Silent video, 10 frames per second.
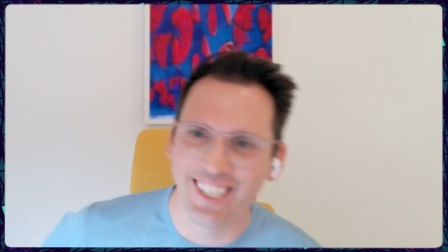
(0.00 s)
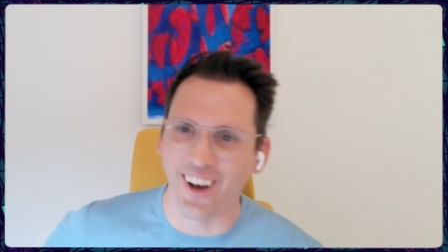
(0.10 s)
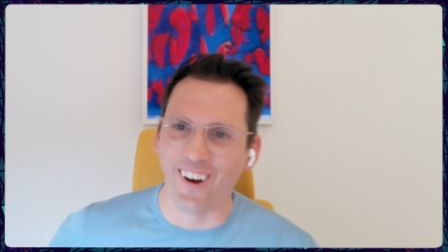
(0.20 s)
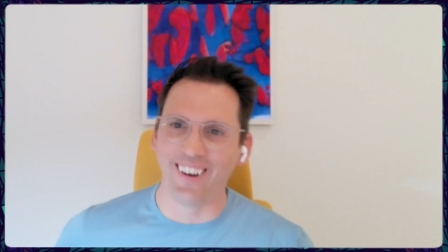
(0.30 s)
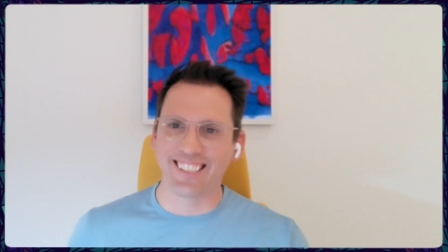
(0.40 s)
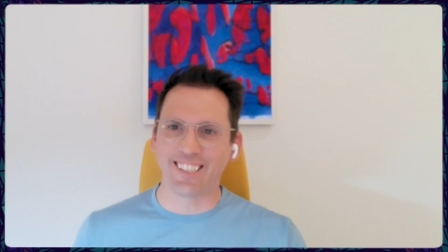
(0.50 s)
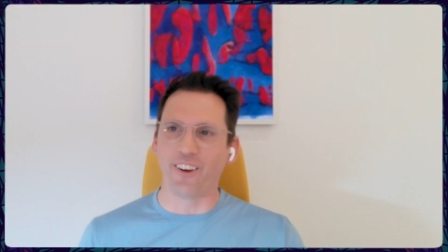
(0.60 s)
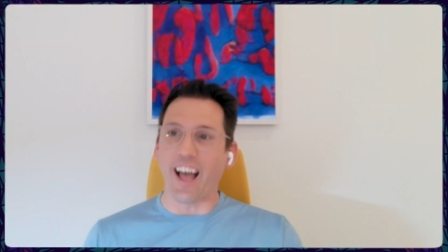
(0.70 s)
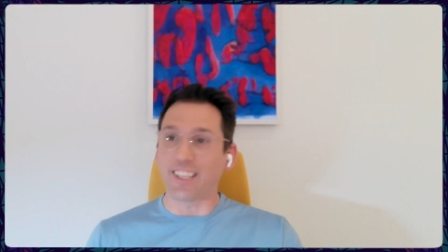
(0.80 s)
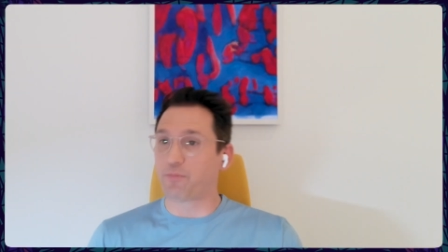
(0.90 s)
So
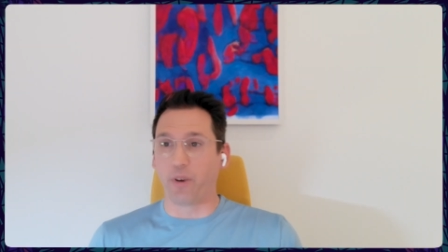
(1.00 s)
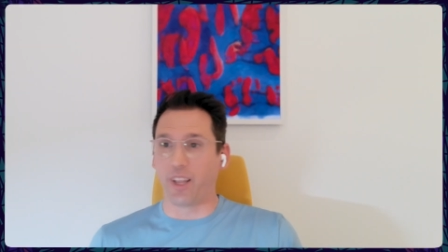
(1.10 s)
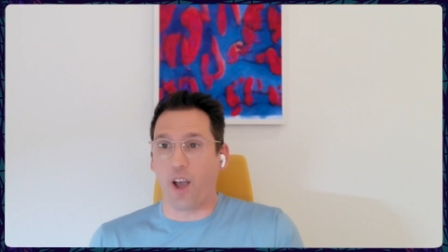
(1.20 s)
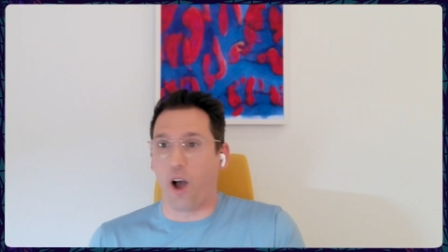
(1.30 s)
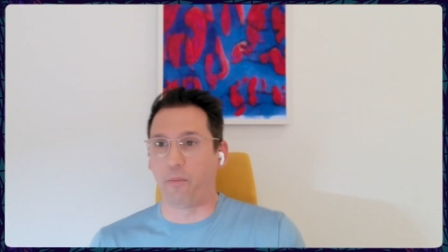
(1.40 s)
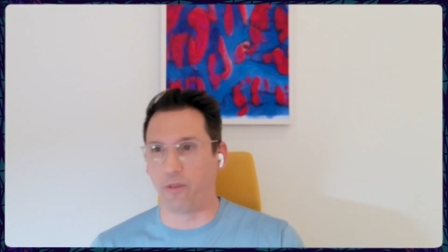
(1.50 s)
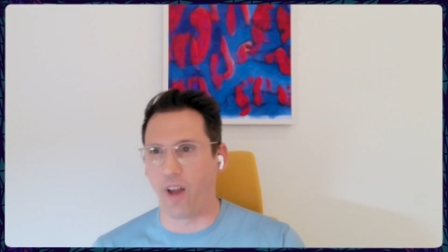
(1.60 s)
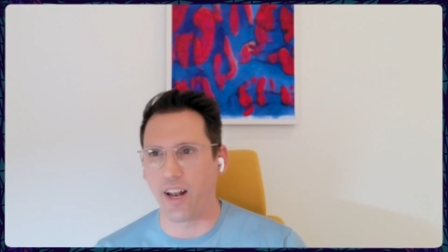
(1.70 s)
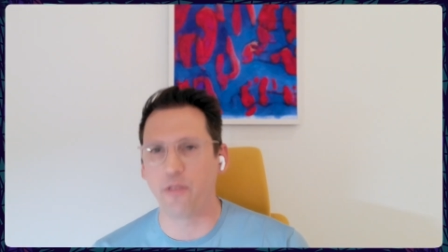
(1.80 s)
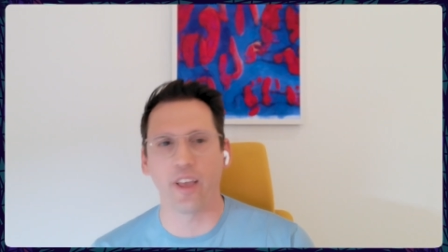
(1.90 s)
that's really common,
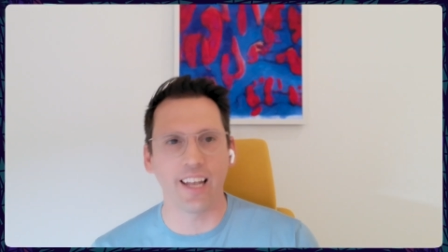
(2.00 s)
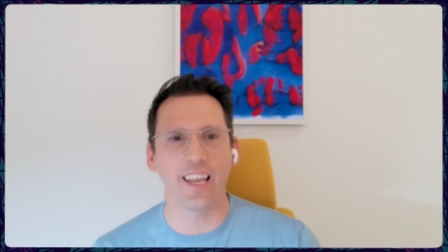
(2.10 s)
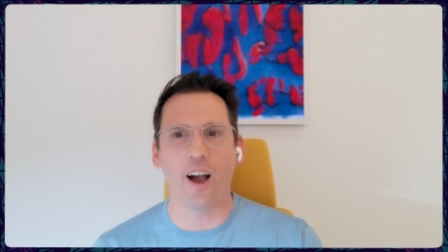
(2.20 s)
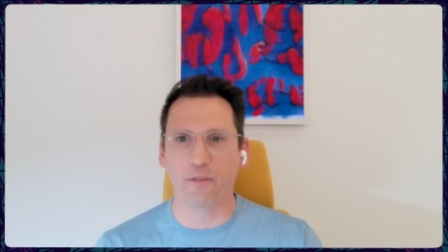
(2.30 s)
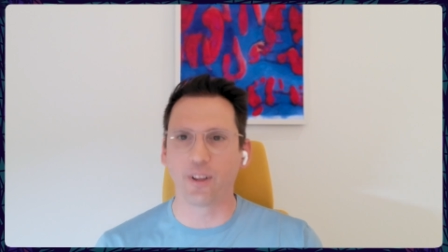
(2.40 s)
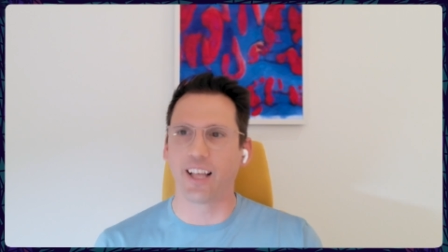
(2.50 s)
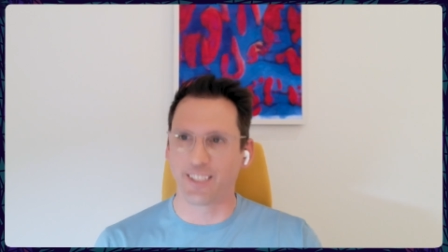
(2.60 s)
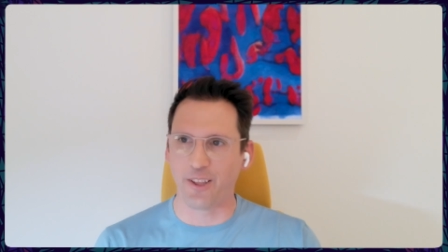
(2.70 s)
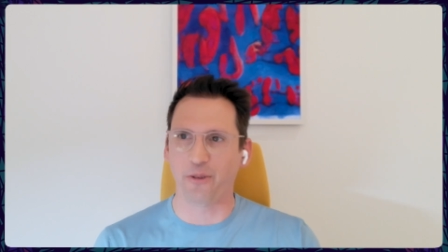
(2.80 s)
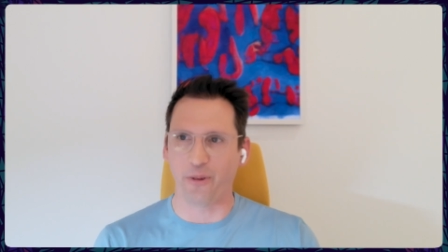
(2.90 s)
right? I think any offer
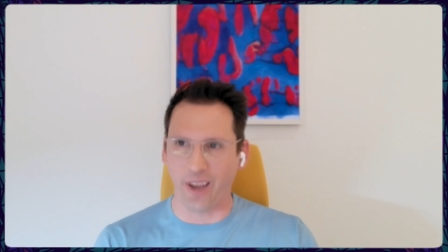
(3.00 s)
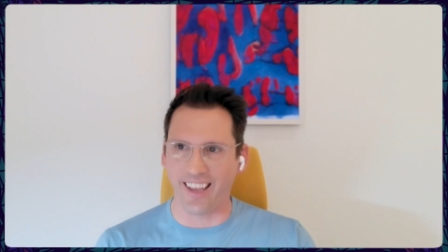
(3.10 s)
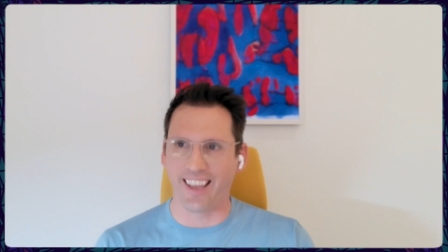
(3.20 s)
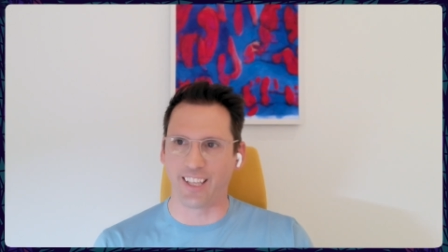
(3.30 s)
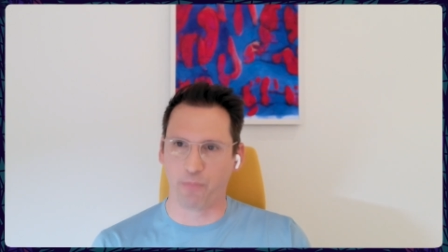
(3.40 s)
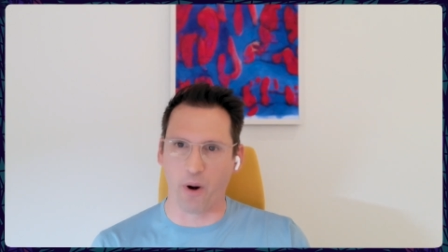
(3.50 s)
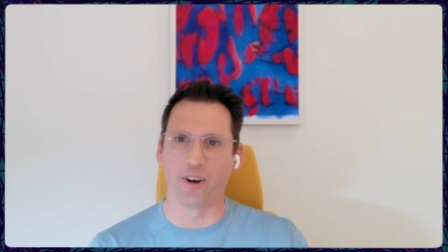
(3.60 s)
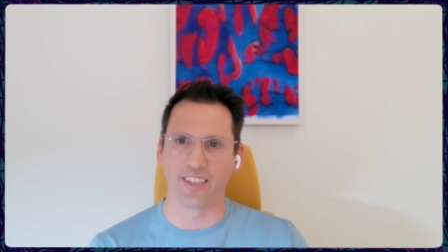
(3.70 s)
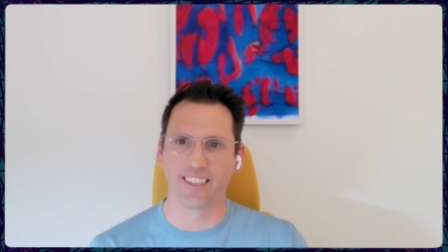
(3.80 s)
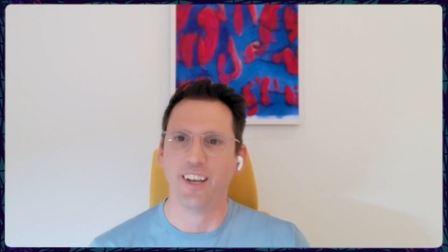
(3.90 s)
less than 3 gets
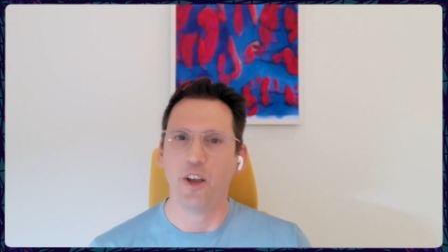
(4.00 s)
burned.